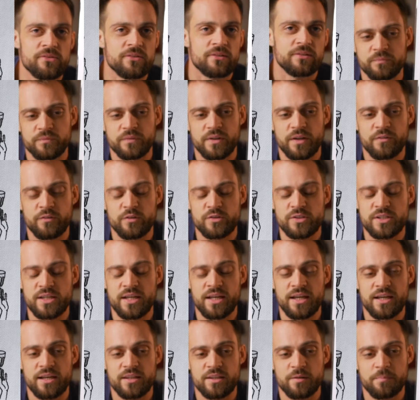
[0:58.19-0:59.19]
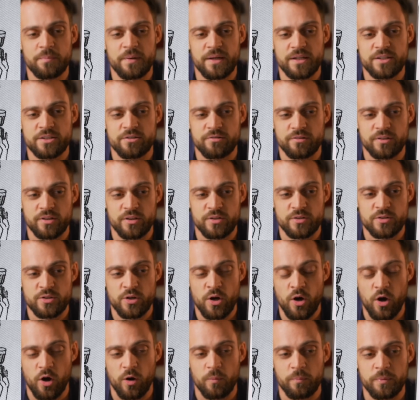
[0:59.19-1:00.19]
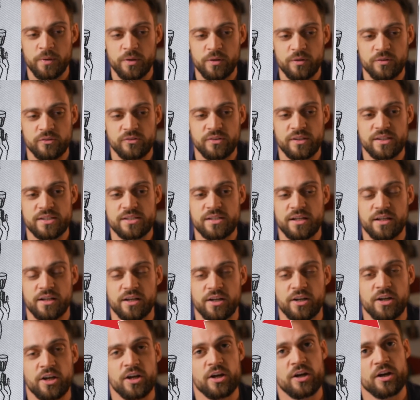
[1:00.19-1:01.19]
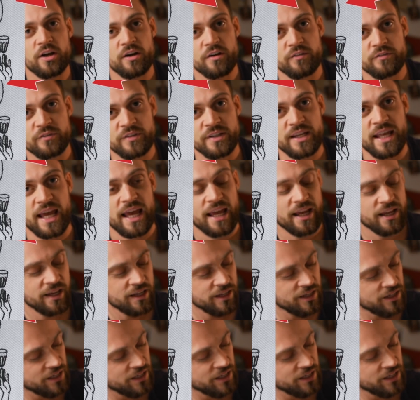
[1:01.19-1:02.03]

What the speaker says: And if you see here the picture at the top, you can see this kind of curved neck,